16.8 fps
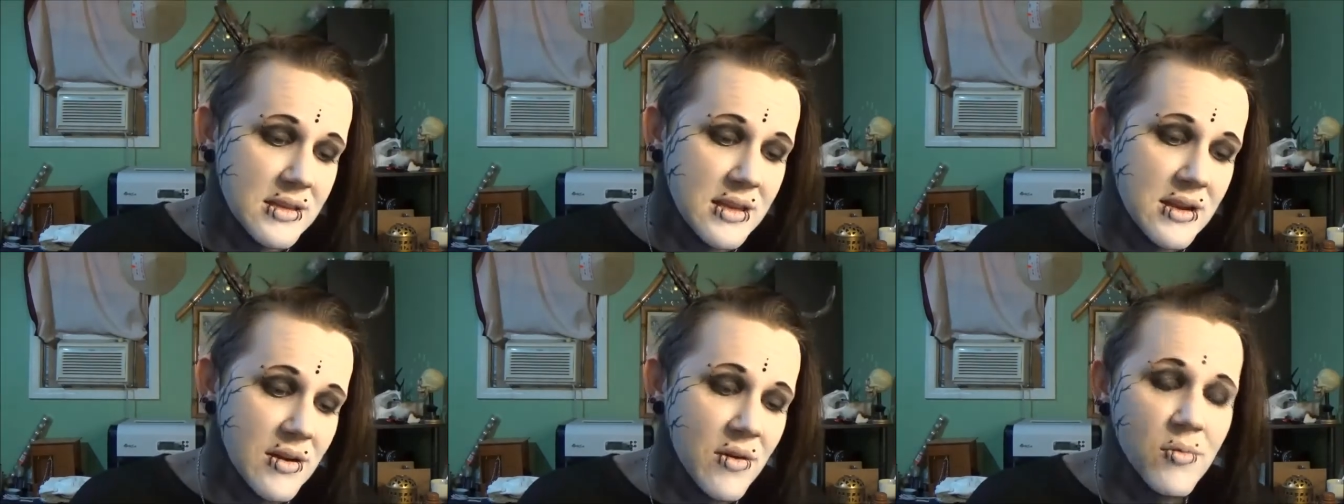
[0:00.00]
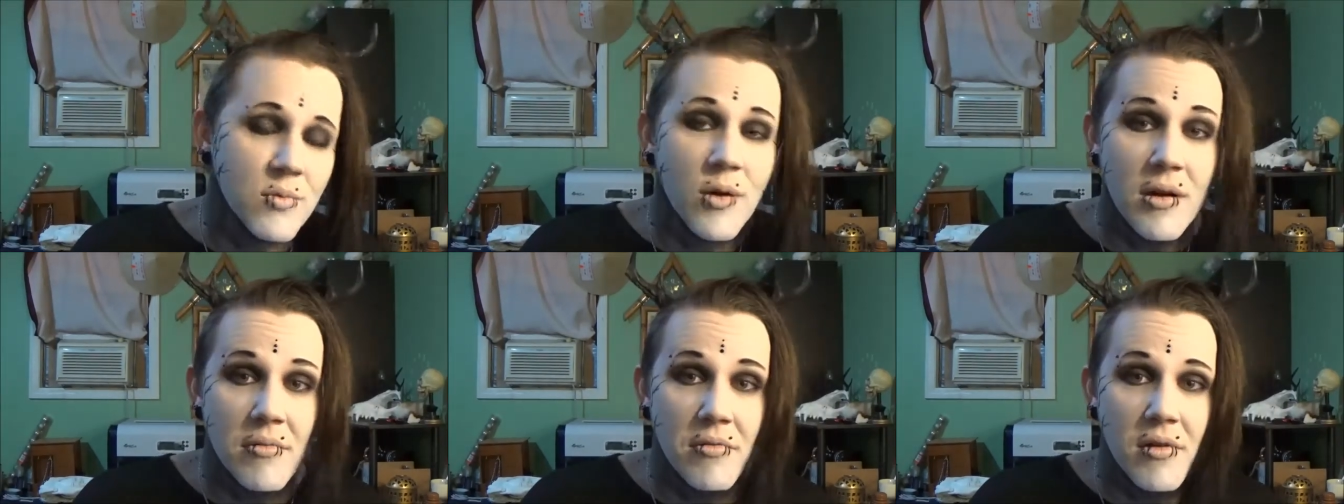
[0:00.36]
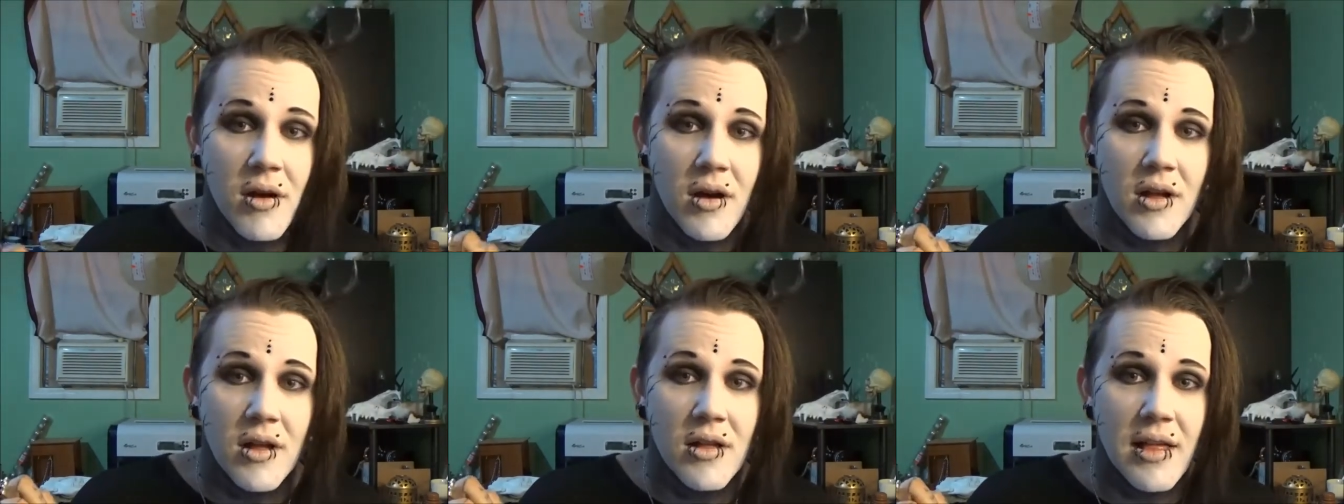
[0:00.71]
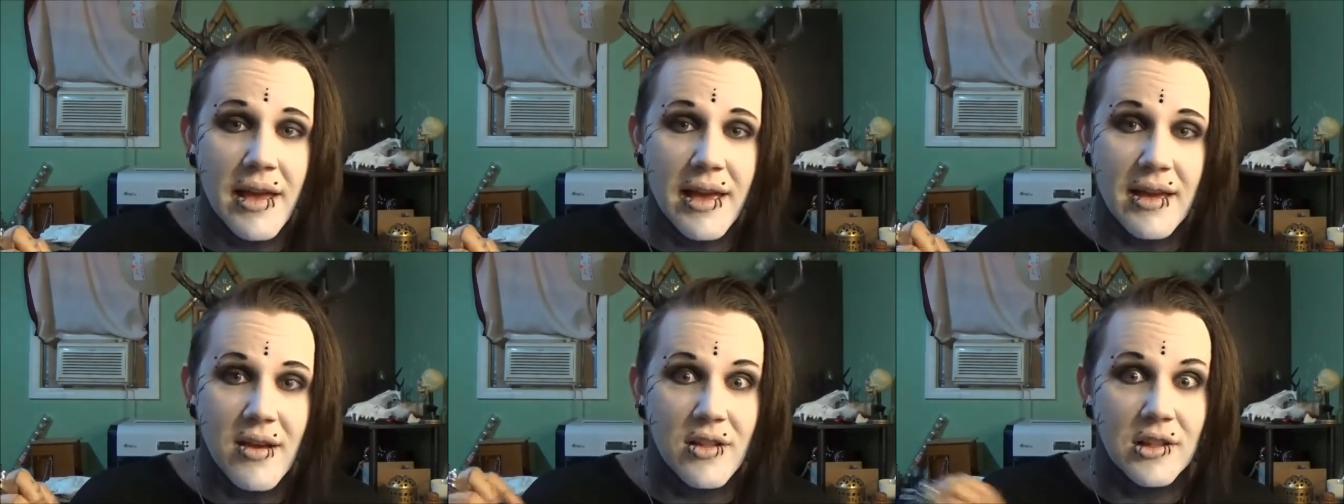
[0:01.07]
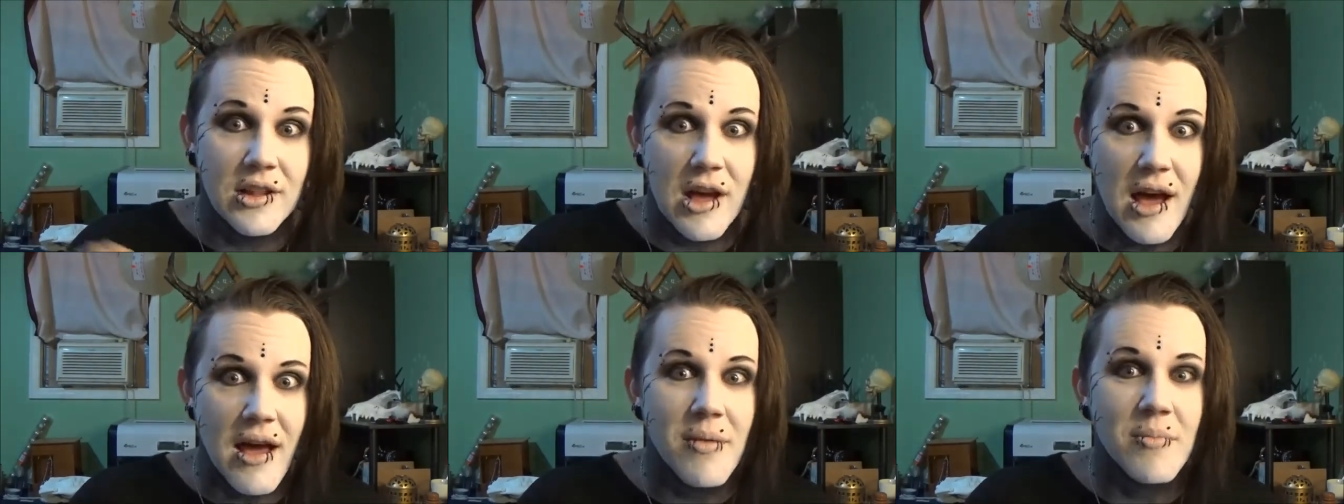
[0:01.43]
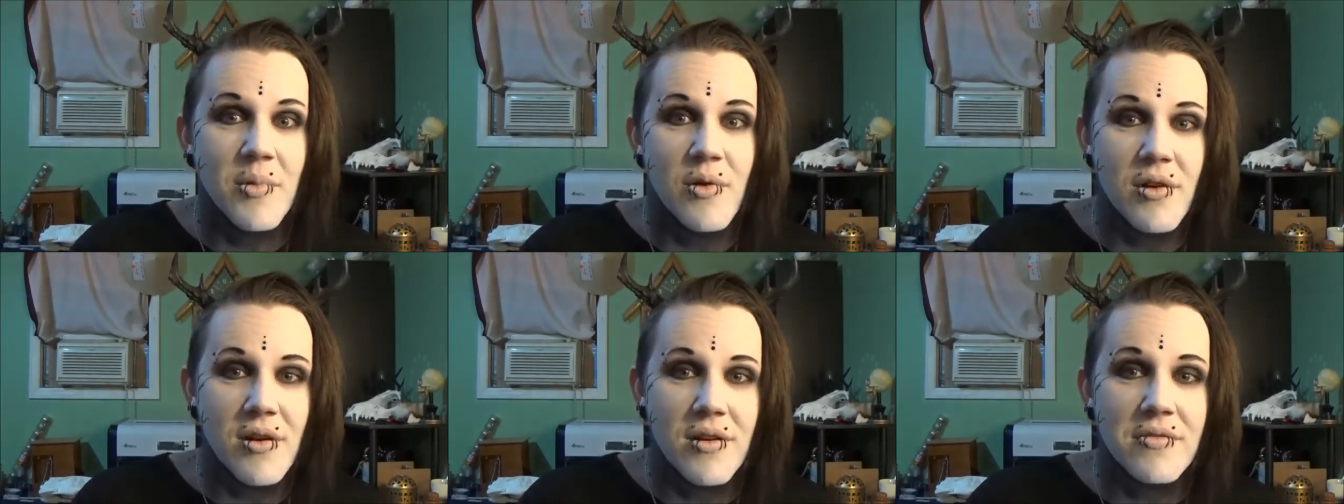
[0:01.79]
you know, want like a lot
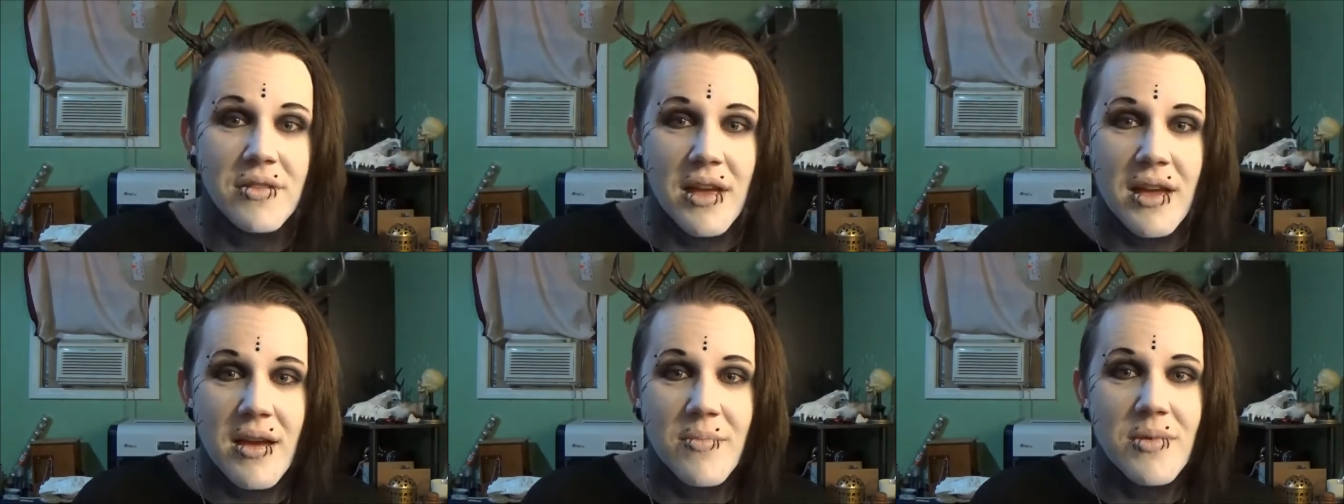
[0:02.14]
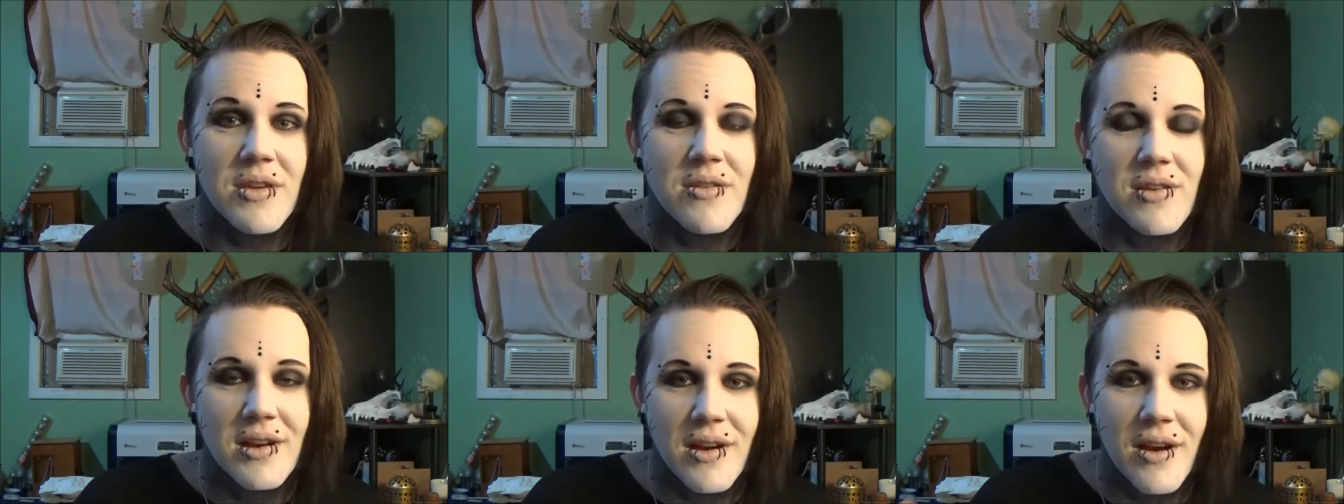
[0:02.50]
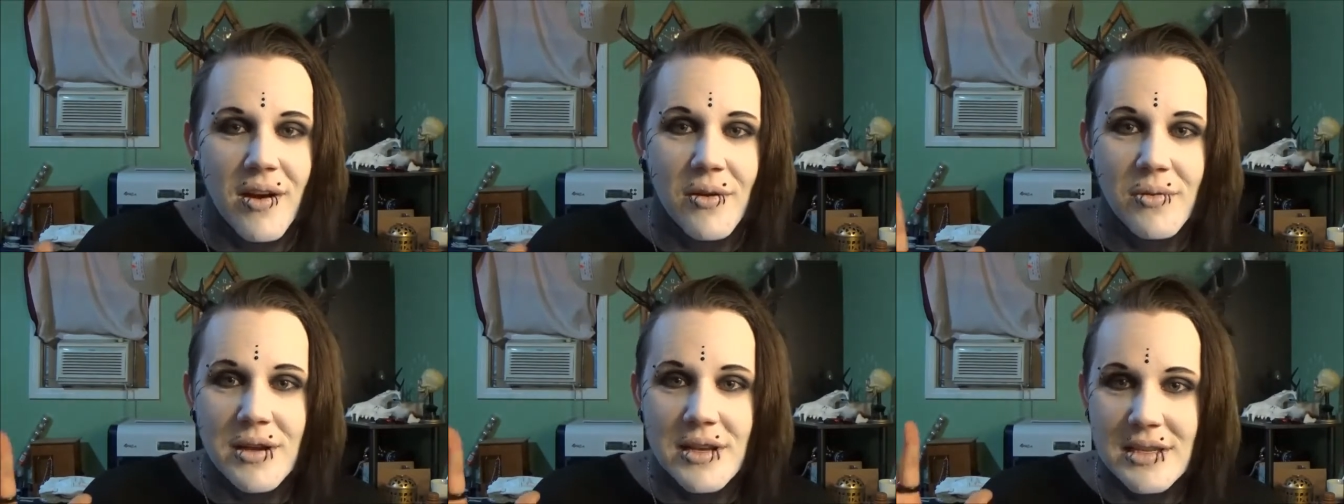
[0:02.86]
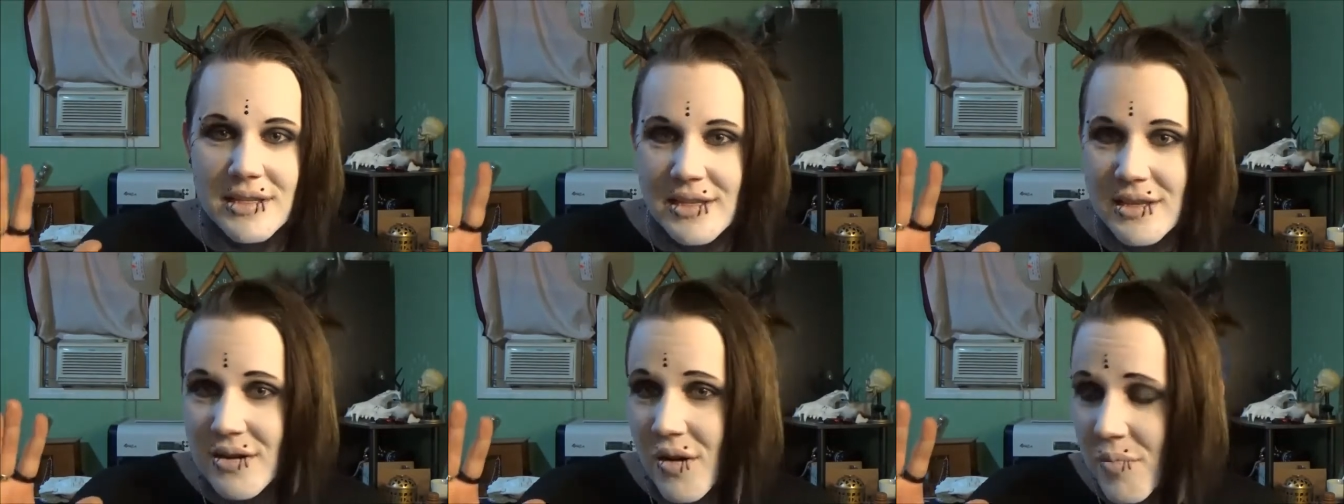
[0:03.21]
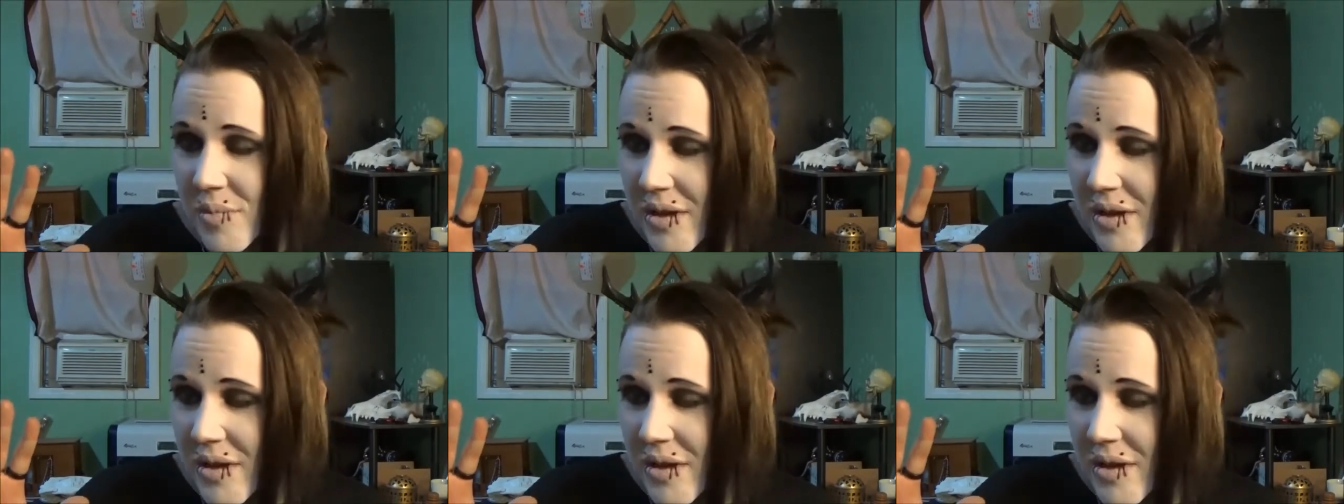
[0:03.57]
more of them, you can always, you know,